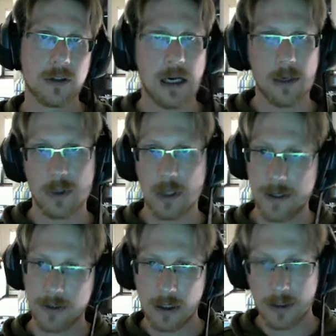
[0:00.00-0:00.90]
I will
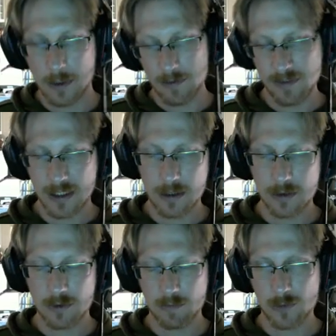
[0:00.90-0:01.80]
either call him
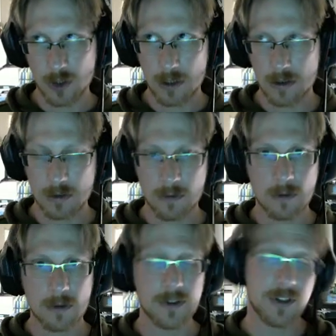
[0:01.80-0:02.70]
Vid, Jason,
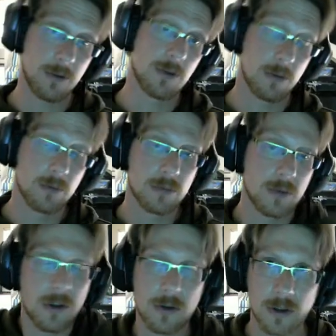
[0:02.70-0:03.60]
or Douche.
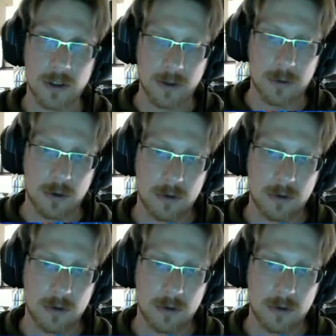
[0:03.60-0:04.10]
Usually Douche.